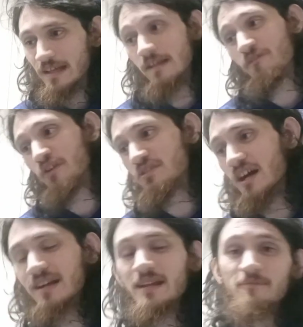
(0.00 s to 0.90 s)
And if you're
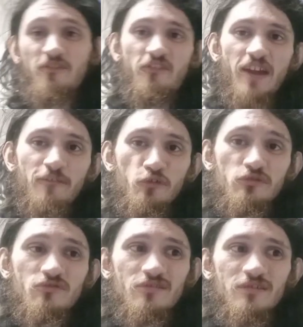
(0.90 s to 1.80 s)
talking favorite
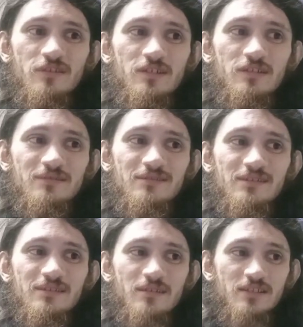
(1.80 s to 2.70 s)

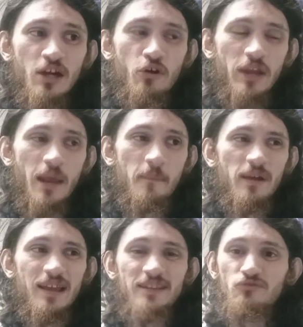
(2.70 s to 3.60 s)
Touhou game
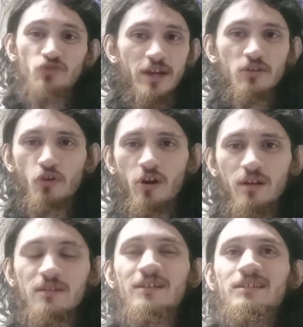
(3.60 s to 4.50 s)
in
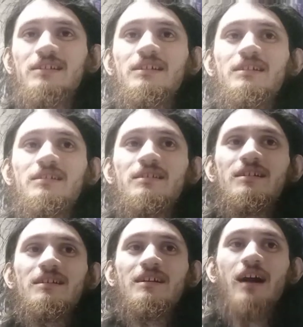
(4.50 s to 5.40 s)
general,
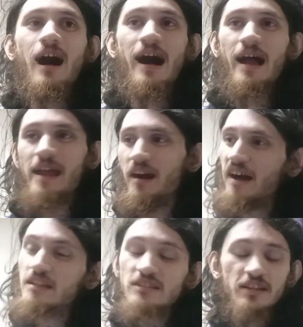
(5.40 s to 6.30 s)
I
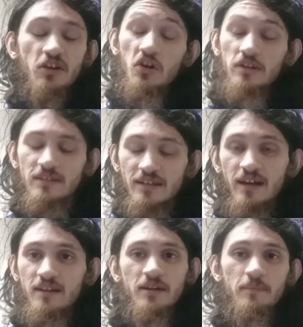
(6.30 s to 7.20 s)
honestly couldn't
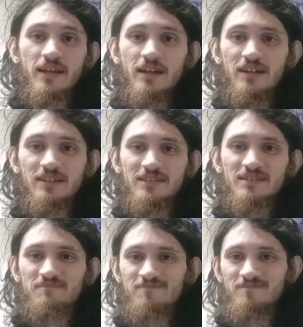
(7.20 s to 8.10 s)
tell you because,